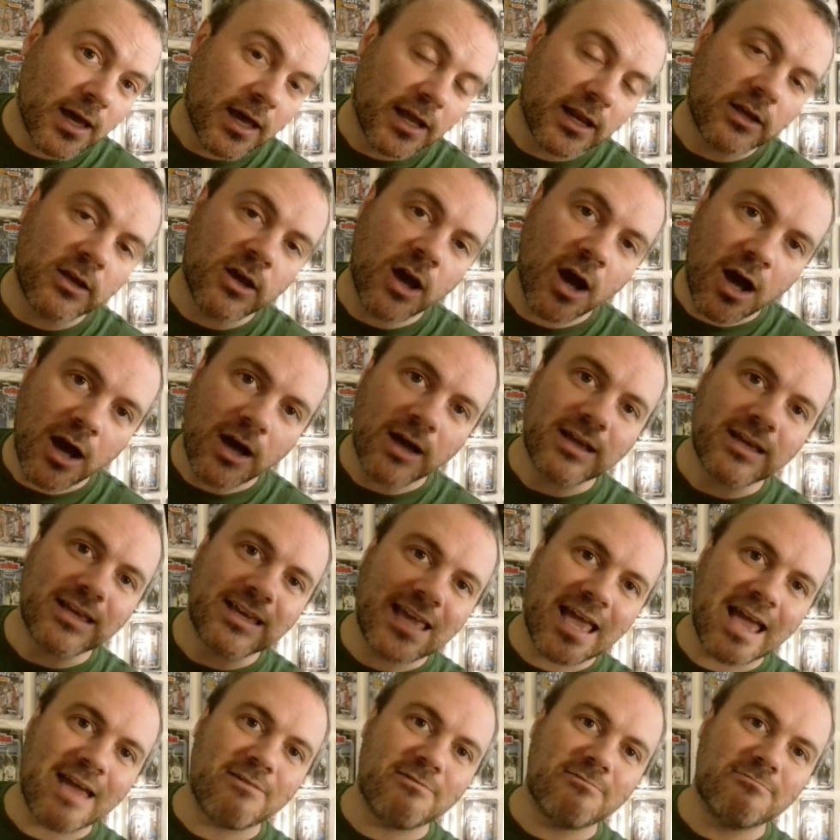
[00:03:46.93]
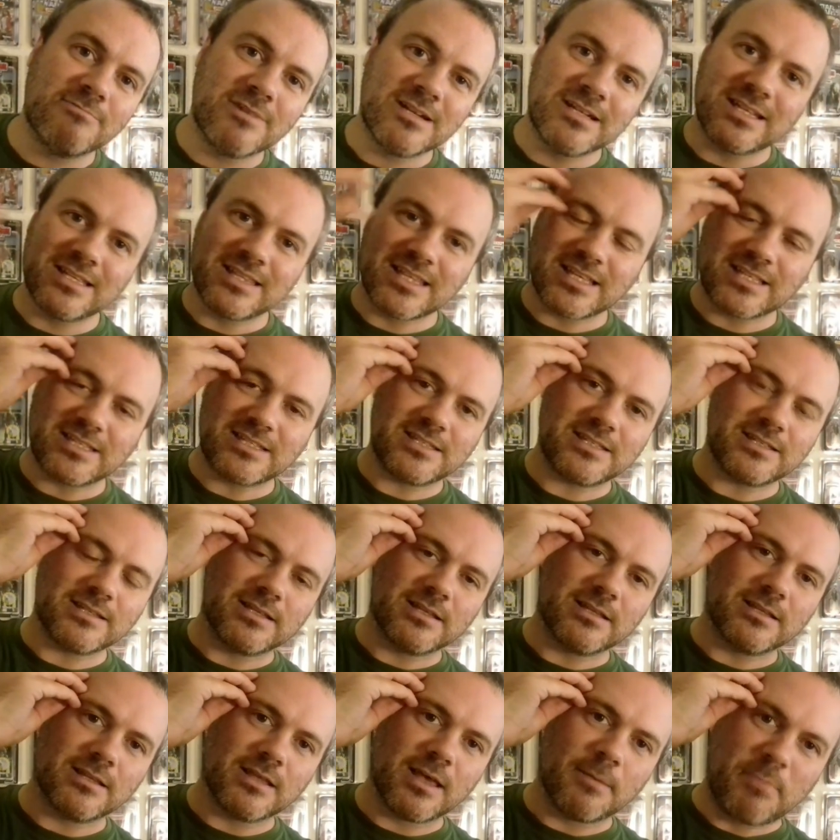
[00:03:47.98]
And I can't get rid of this
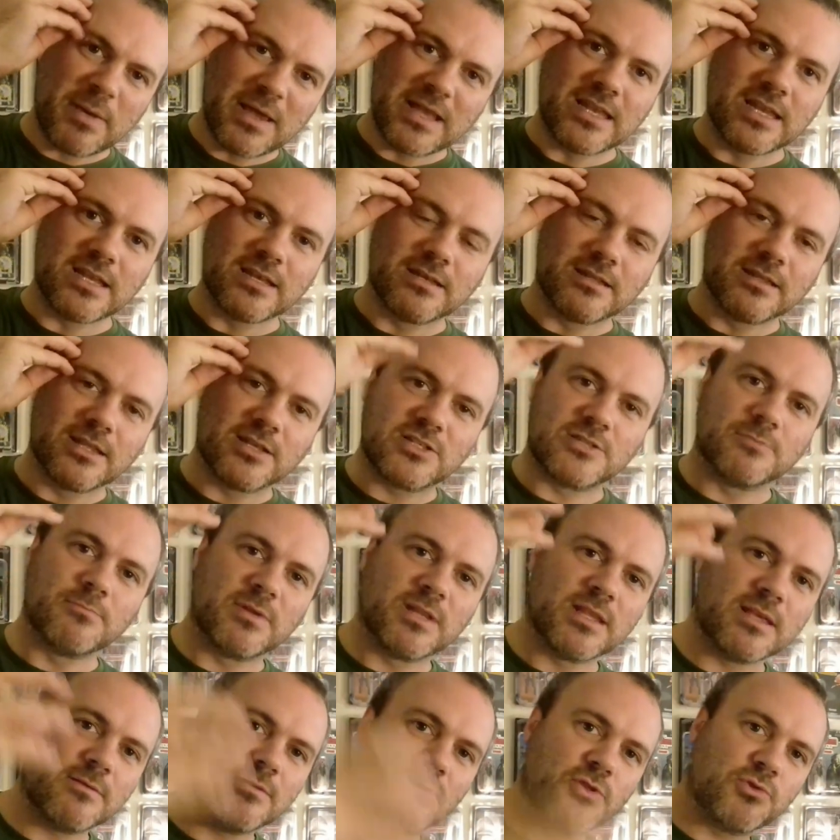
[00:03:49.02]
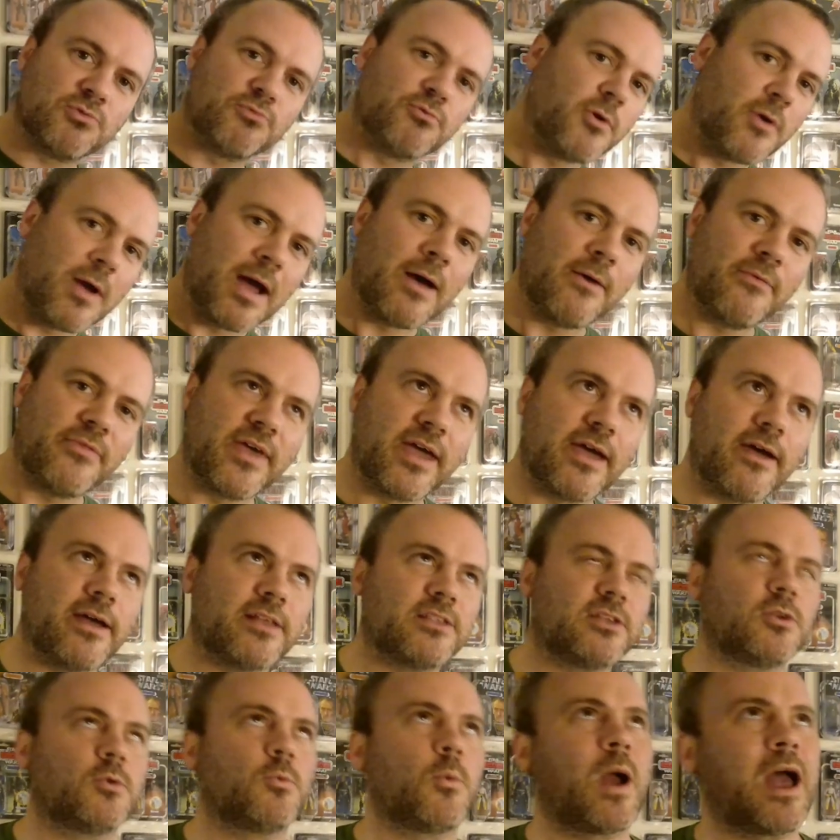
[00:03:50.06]
opinion that somebody threw out there. I
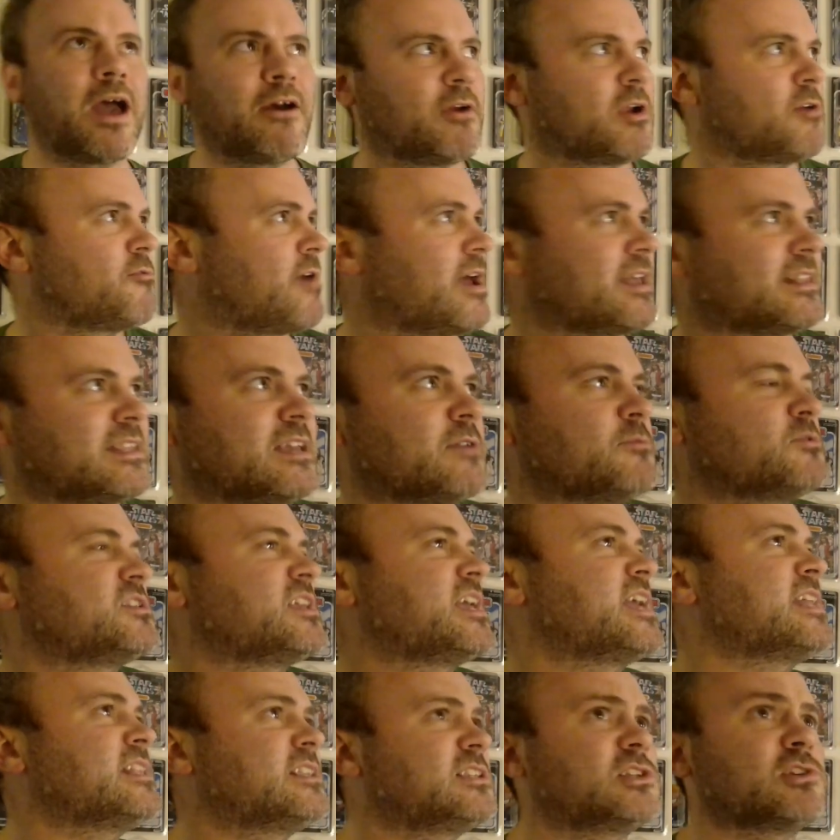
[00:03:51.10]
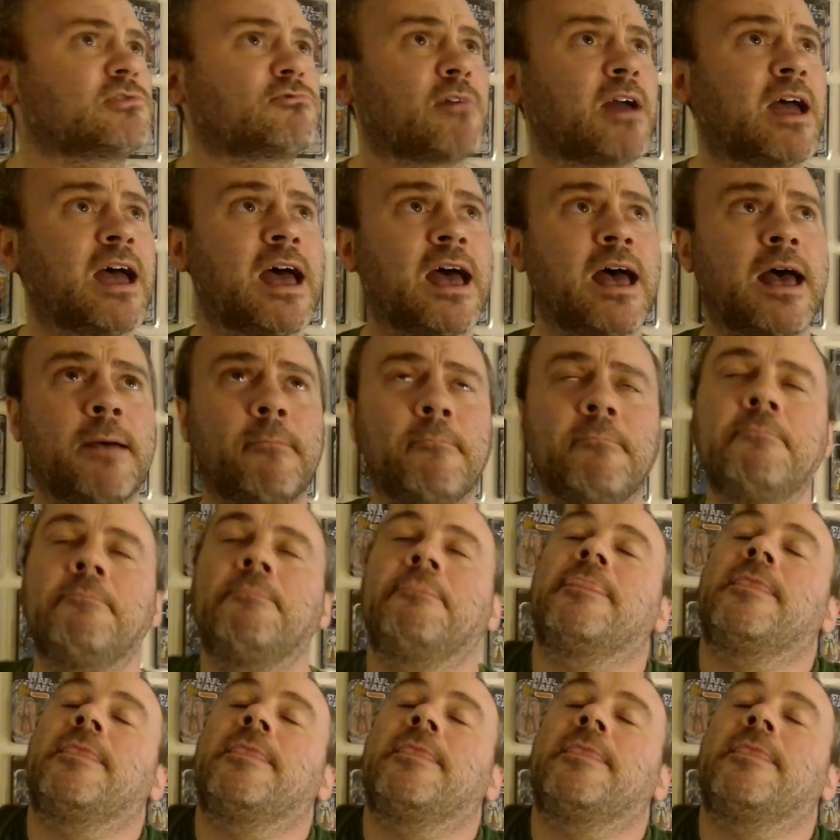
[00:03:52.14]
don't know where I read it, was it Instagram?